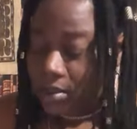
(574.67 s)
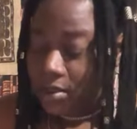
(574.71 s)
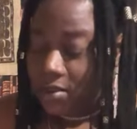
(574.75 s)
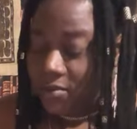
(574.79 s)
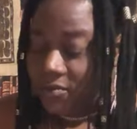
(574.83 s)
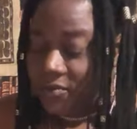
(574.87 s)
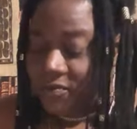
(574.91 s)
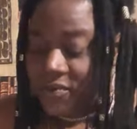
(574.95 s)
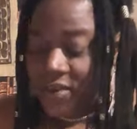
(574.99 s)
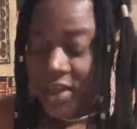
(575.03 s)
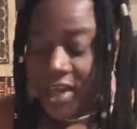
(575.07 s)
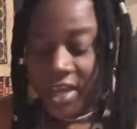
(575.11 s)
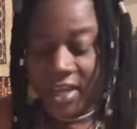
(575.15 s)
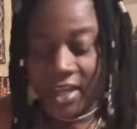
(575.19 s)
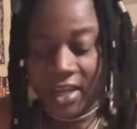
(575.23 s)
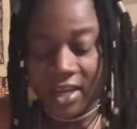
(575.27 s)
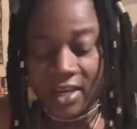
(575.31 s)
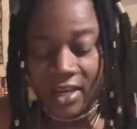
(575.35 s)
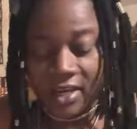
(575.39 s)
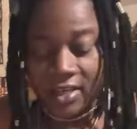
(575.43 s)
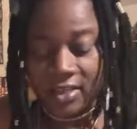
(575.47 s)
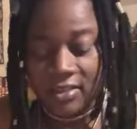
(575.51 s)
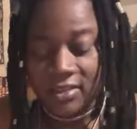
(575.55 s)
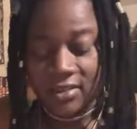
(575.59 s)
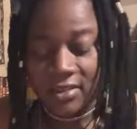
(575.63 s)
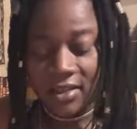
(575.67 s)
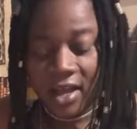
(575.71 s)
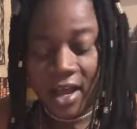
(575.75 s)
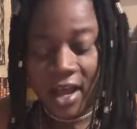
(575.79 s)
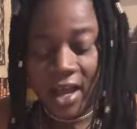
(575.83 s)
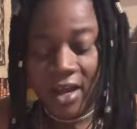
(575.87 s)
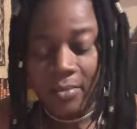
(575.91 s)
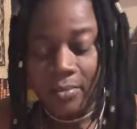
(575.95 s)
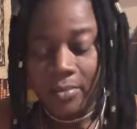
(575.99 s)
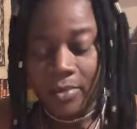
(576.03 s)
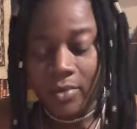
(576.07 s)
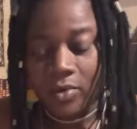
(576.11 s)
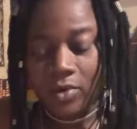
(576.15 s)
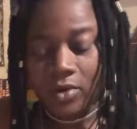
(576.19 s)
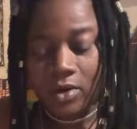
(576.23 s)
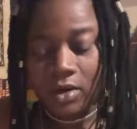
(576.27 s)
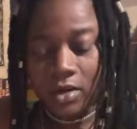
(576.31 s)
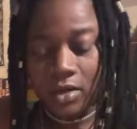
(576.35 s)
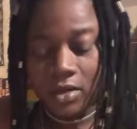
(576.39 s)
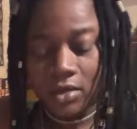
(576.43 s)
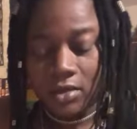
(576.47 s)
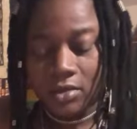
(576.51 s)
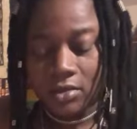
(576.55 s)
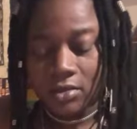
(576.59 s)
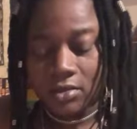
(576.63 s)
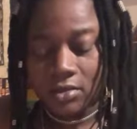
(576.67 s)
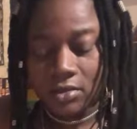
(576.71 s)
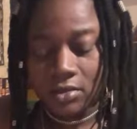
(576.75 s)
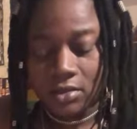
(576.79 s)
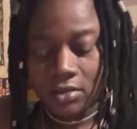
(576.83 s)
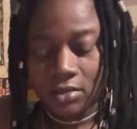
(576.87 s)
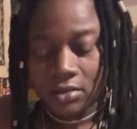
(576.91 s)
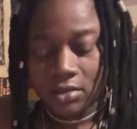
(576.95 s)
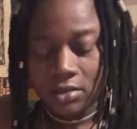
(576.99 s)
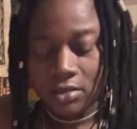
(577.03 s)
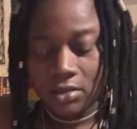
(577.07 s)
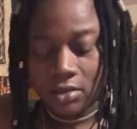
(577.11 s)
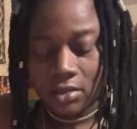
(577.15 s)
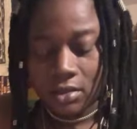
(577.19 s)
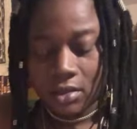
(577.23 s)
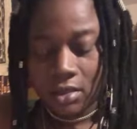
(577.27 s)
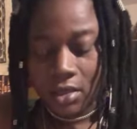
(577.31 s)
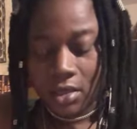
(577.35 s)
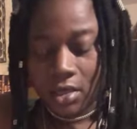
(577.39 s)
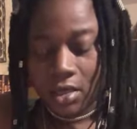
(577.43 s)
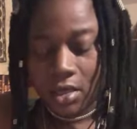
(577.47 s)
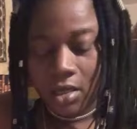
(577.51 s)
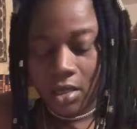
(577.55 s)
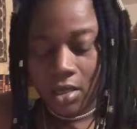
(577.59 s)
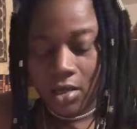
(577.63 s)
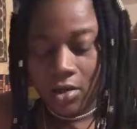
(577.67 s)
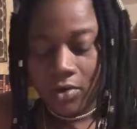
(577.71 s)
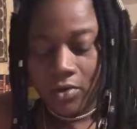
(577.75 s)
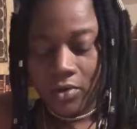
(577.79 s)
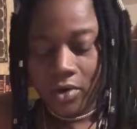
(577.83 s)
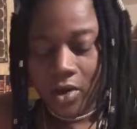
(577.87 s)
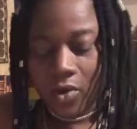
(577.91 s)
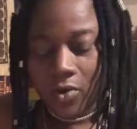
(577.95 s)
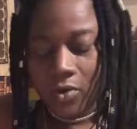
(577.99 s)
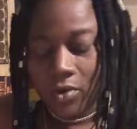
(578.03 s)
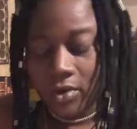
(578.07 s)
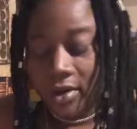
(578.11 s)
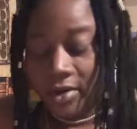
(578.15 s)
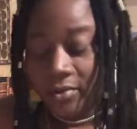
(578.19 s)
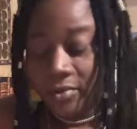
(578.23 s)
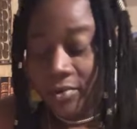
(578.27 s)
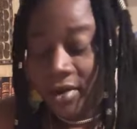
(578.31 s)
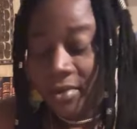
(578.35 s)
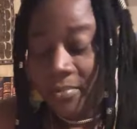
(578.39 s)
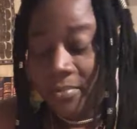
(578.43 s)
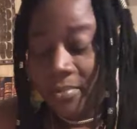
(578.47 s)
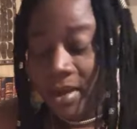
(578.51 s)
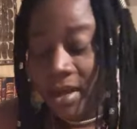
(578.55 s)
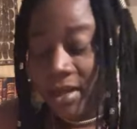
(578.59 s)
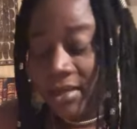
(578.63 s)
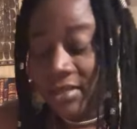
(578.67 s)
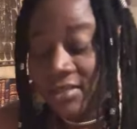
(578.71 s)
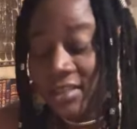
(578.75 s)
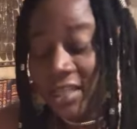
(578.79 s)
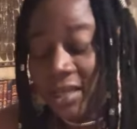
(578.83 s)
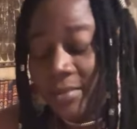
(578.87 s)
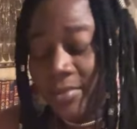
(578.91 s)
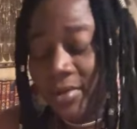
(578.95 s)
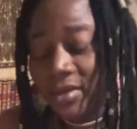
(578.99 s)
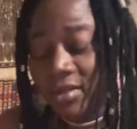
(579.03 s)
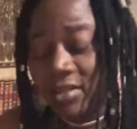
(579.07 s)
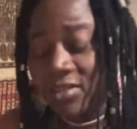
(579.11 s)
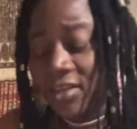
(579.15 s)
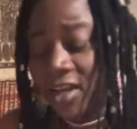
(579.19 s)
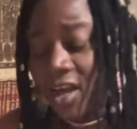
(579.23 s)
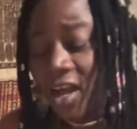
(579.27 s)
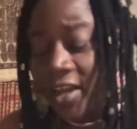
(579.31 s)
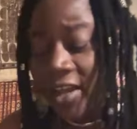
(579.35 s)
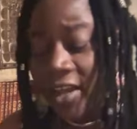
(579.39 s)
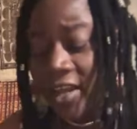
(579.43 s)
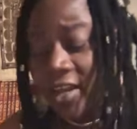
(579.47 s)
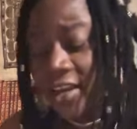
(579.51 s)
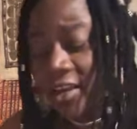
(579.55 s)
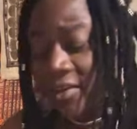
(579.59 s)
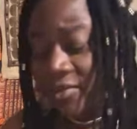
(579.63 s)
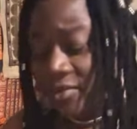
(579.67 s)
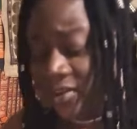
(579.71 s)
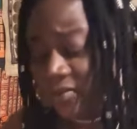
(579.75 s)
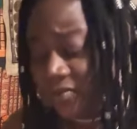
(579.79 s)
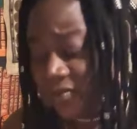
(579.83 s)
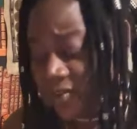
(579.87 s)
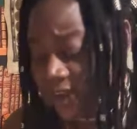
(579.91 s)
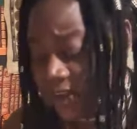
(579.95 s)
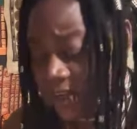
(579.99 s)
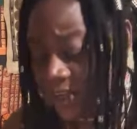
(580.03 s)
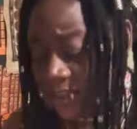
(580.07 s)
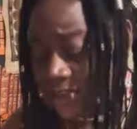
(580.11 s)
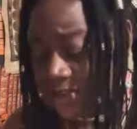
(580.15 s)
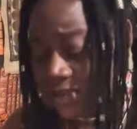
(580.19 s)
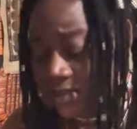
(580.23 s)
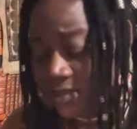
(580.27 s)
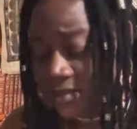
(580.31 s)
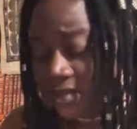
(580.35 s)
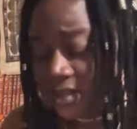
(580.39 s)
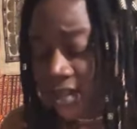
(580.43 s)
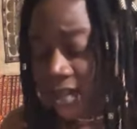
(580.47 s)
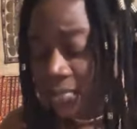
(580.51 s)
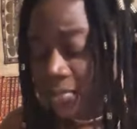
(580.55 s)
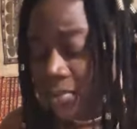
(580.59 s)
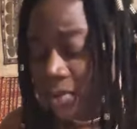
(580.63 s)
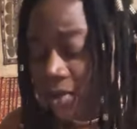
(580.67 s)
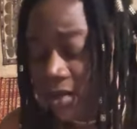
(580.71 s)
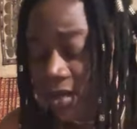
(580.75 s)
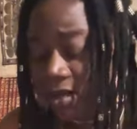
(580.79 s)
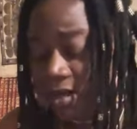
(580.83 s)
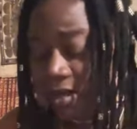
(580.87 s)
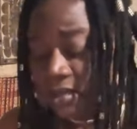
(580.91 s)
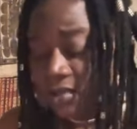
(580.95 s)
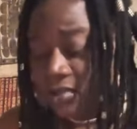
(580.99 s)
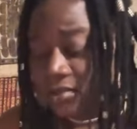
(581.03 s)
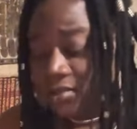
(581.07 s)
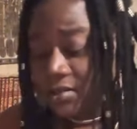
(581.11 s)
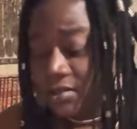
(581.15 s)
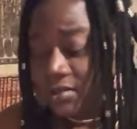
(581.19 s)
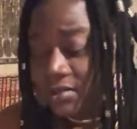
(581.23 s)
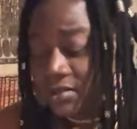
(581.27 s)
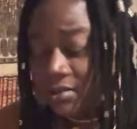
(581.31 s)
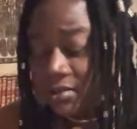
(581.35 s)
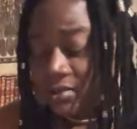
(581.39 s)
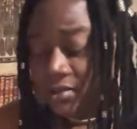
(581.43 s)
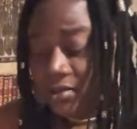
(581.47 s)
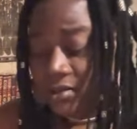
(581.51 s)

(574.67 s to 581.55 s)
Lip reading: Faking it, heartbroken. Grounding with the backstabbing, talking in reverse, the abundance.